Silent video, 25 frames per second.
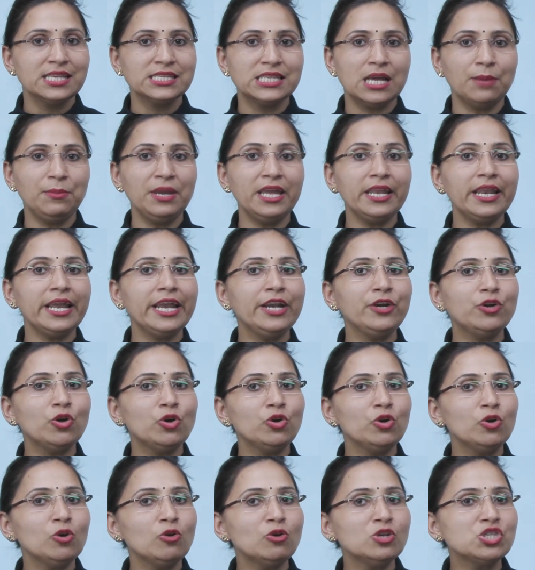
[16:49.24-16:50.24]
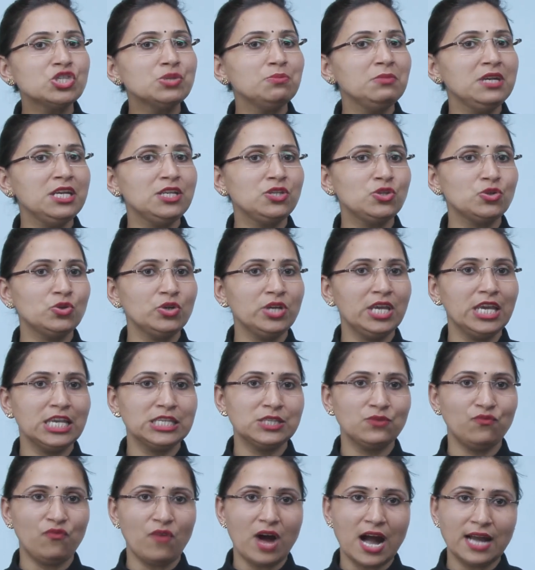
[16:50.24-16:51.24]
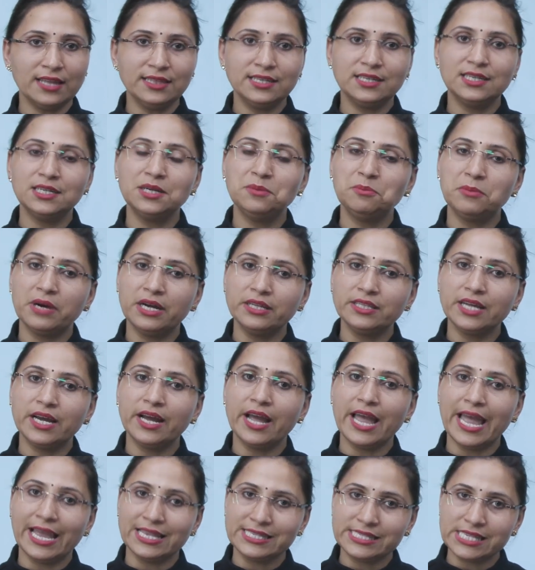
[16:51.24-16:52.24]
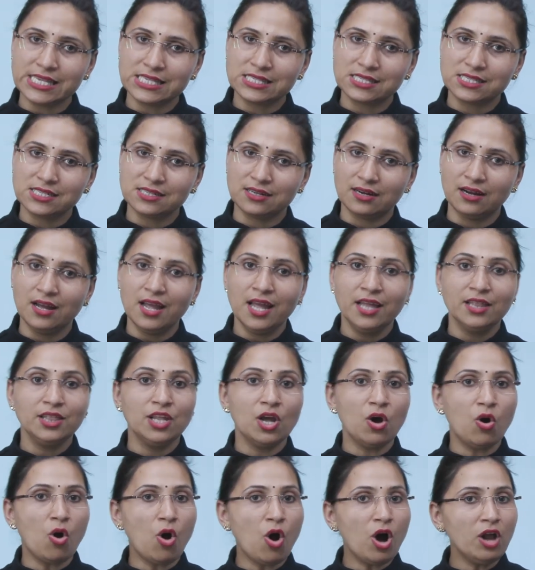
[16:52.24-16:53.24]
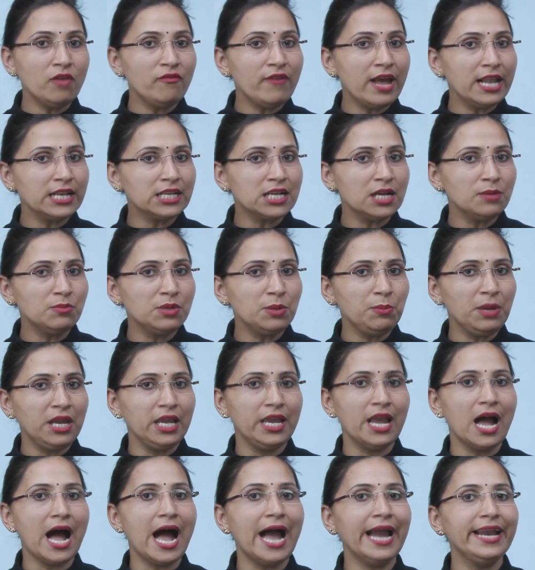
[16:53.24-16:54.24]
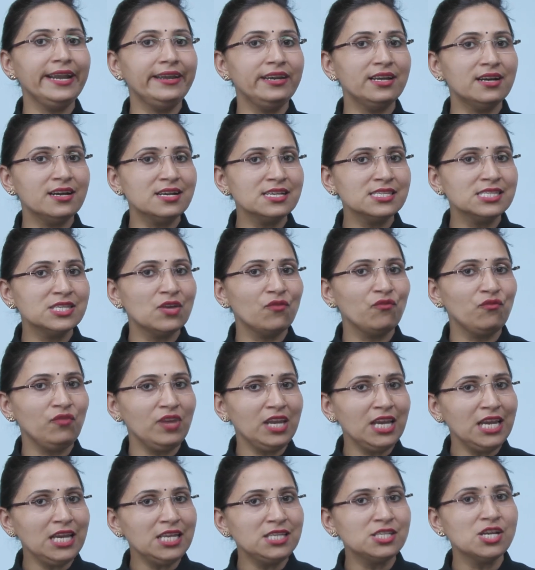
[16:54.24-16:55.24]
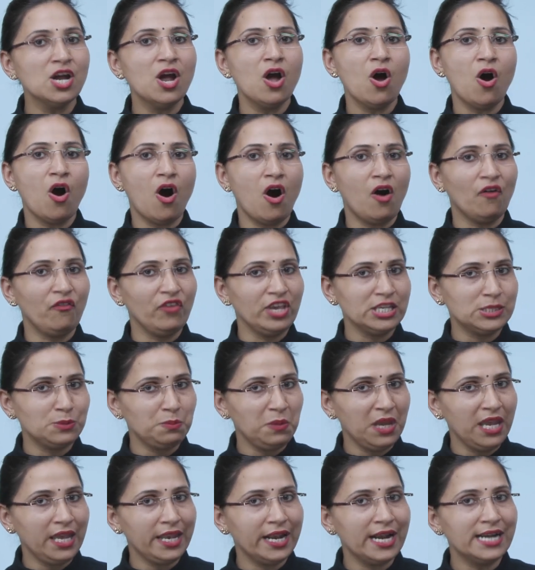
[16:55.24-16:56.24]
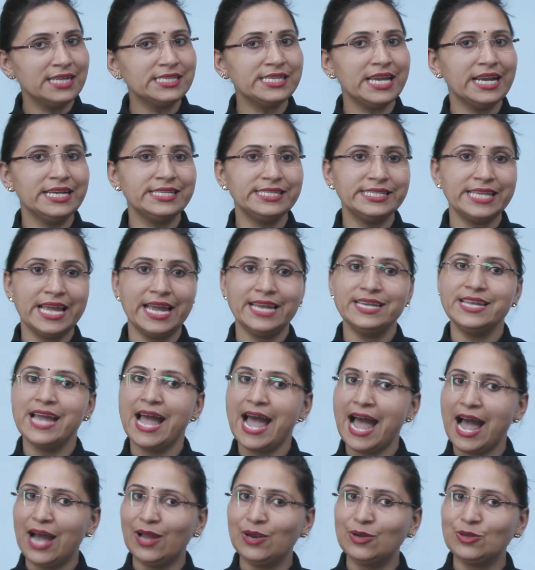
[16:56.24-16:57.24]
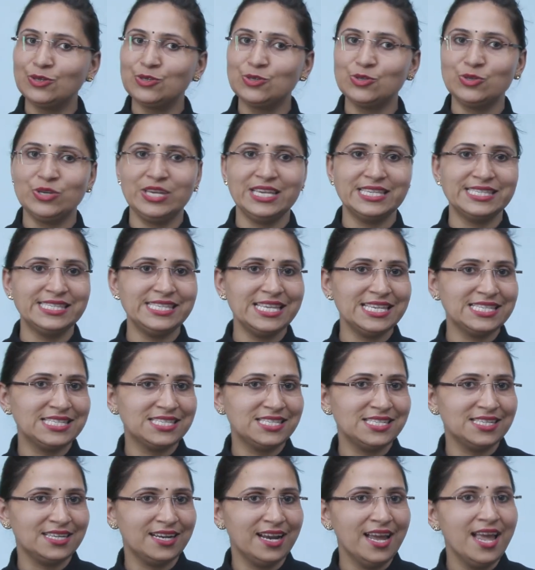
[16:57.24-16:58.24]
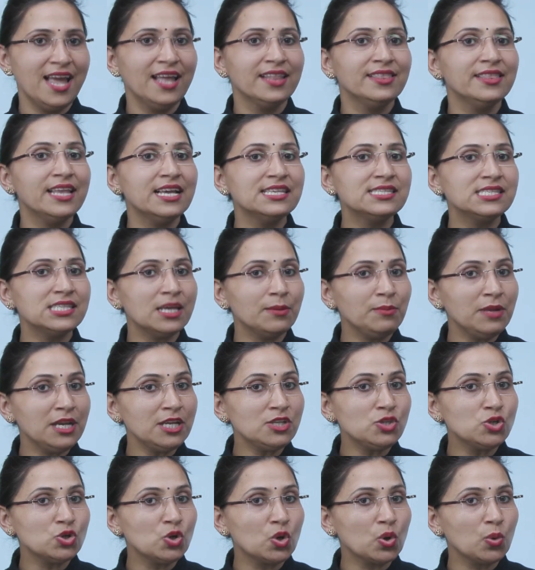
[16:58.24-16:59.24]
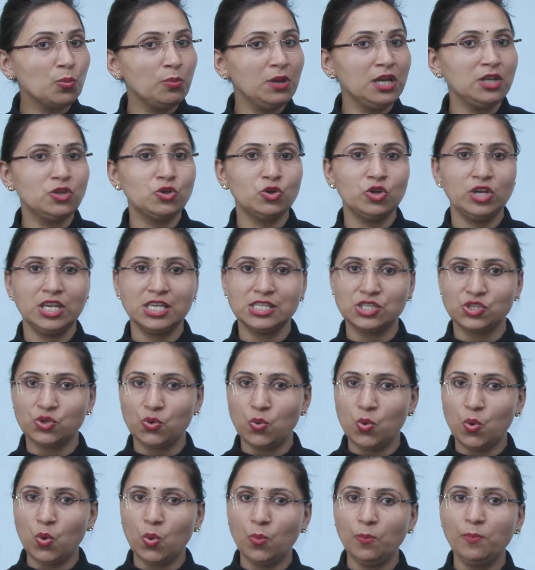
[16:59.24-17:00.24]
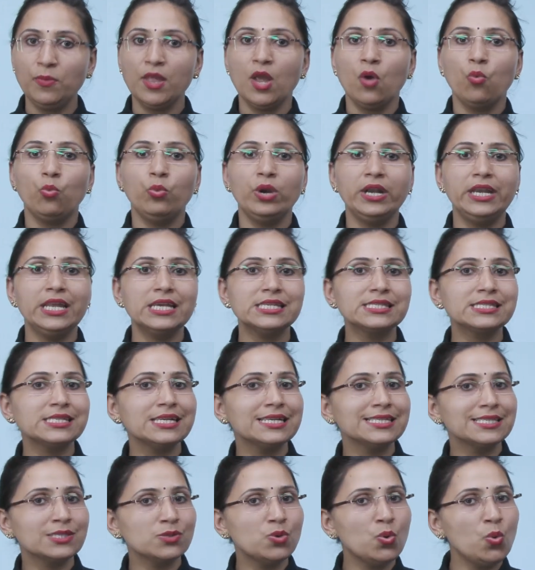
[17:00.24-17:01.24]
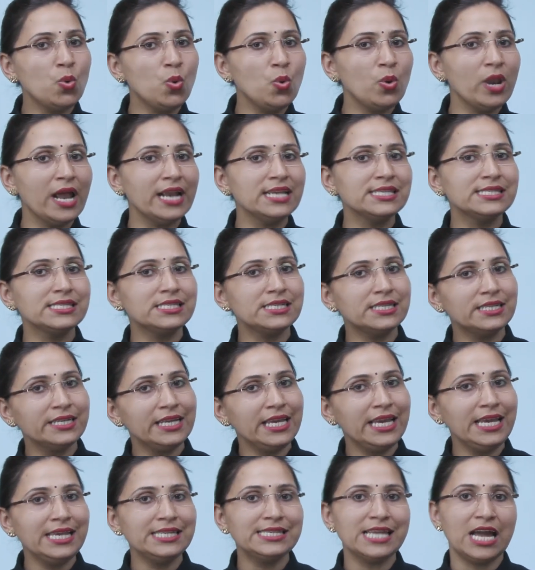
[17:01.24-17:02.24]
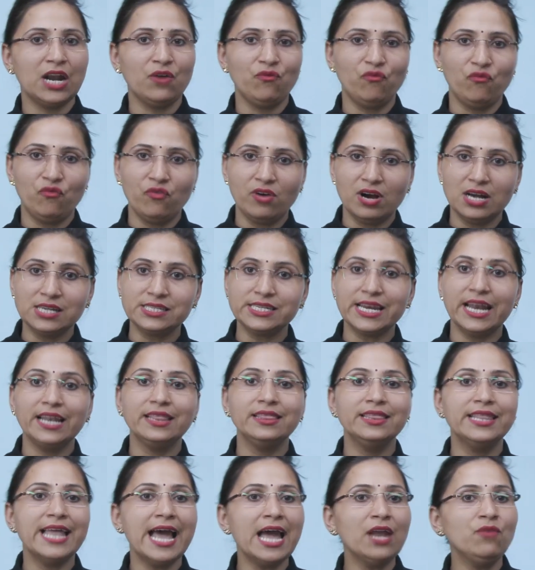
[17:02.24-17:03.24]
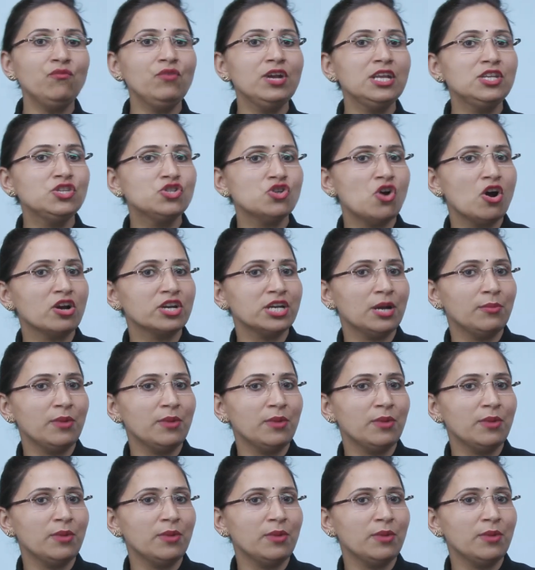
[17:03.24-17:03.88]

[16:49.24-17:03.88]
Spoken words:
Sabir introduced me to his father, mother and sister. They all welcomed me. I touched the feet of his parents and said hello to his sister. Then Sabir took me to his room. We discussed school and studies at first, and then we talked